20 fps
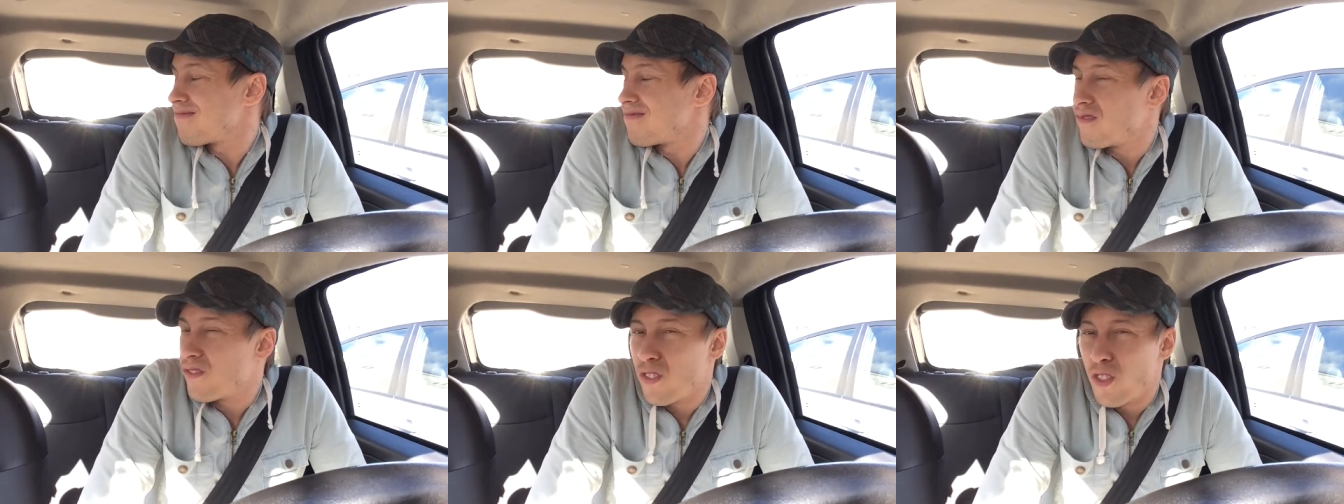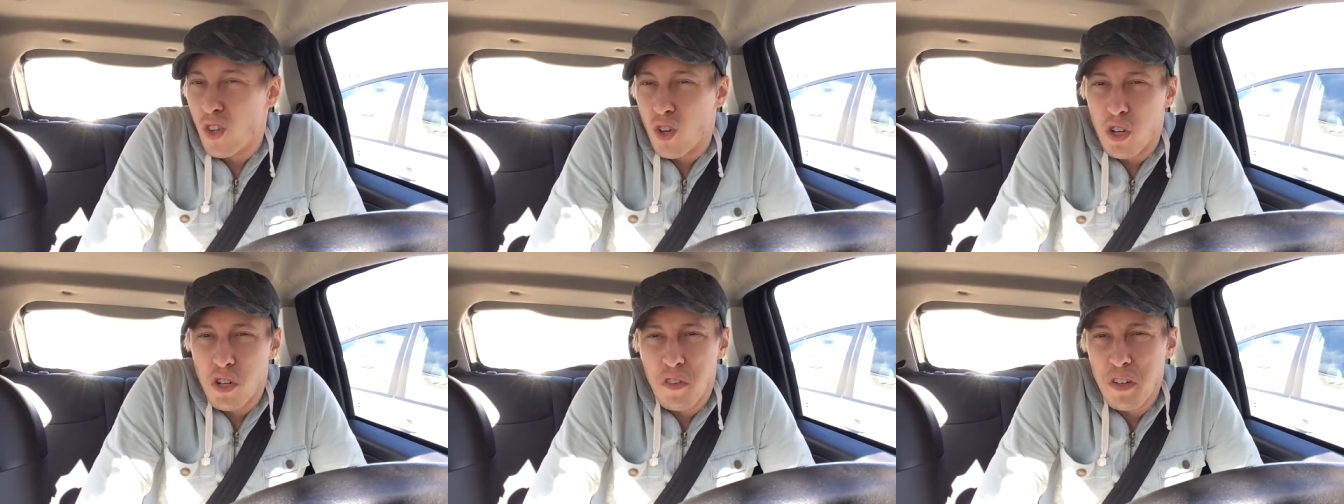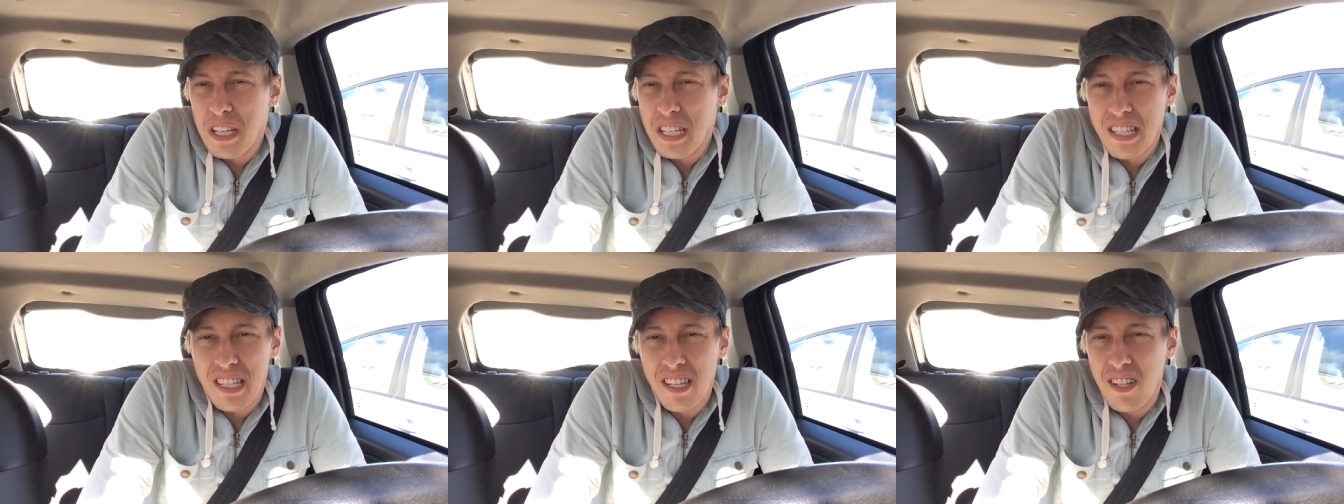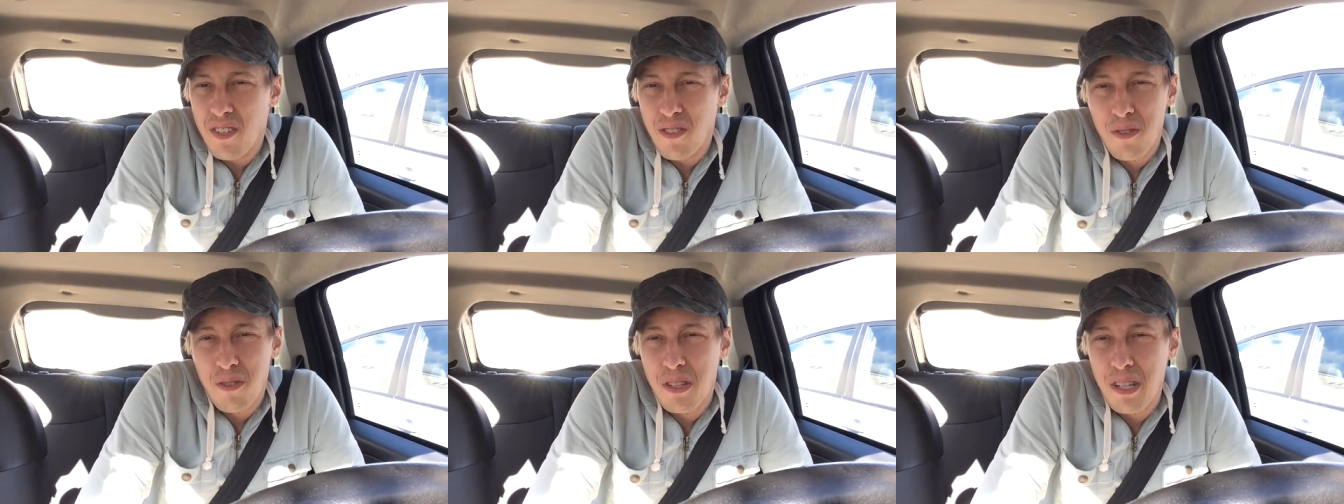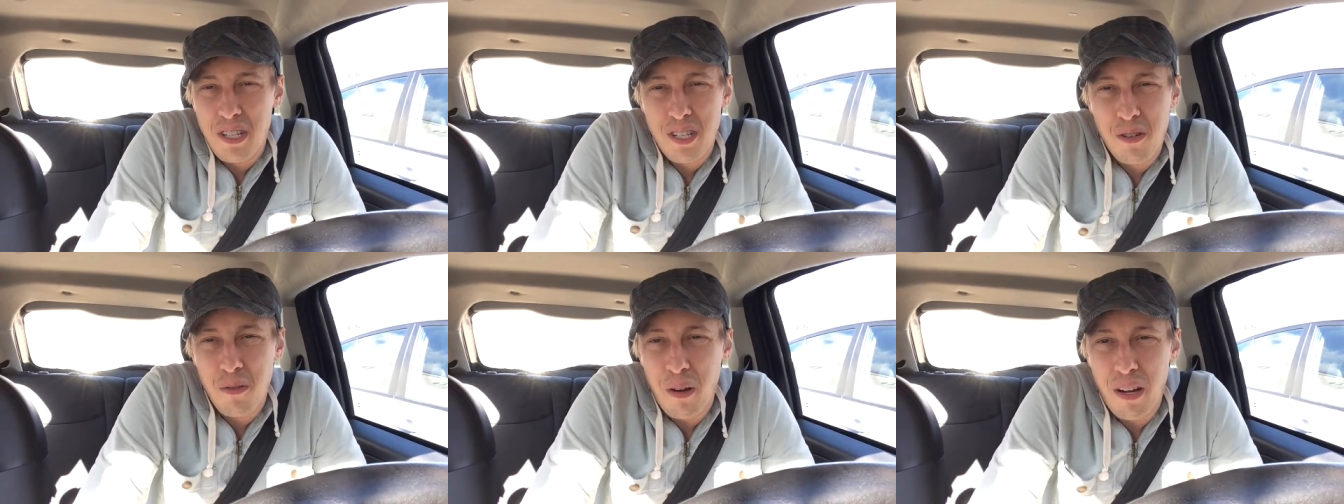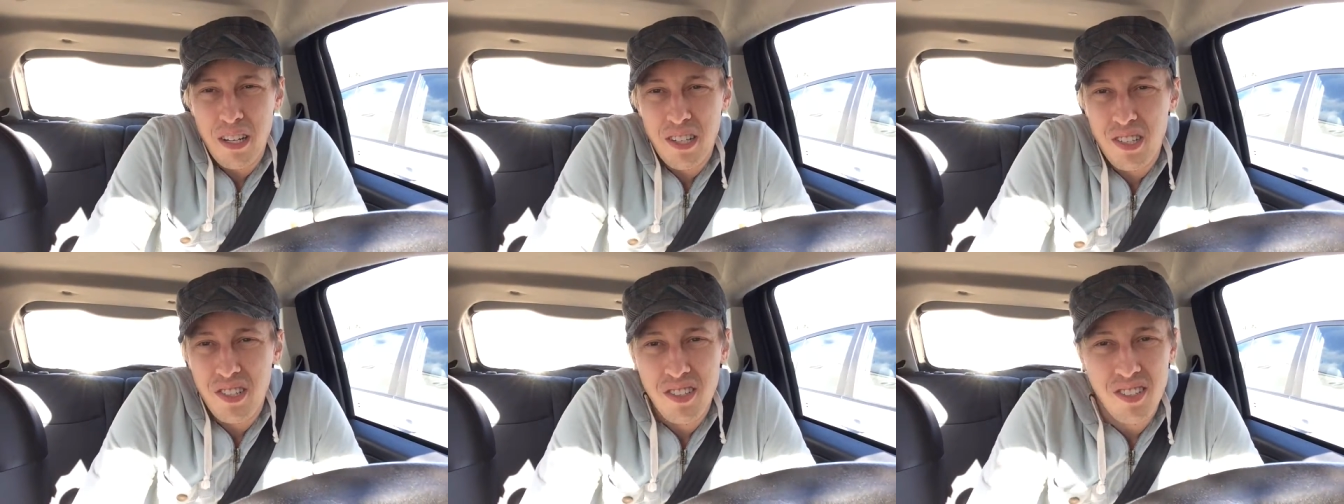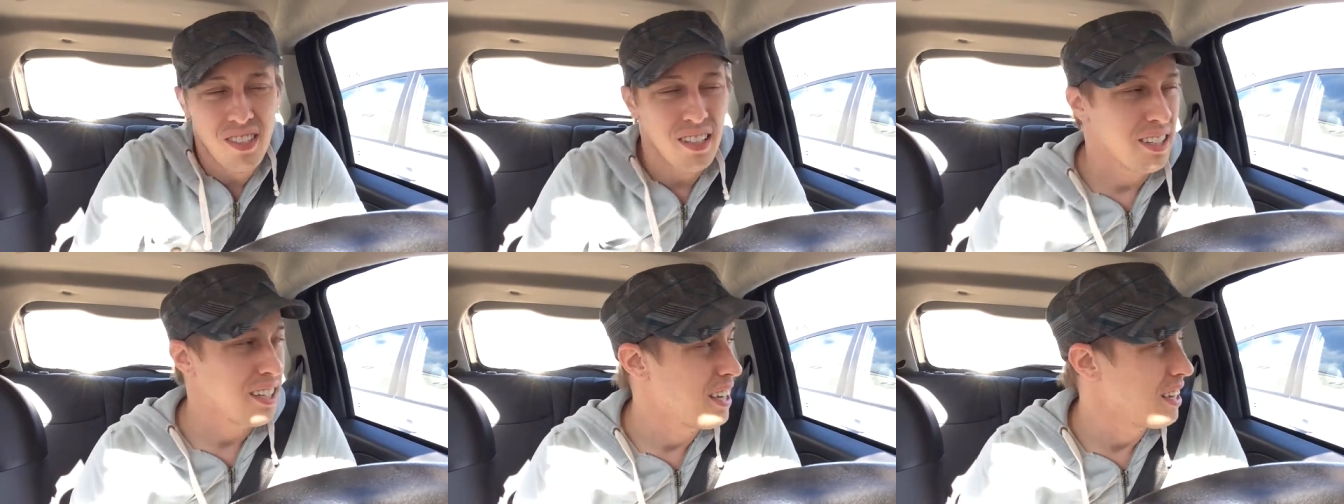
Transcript: nervous in new situations, I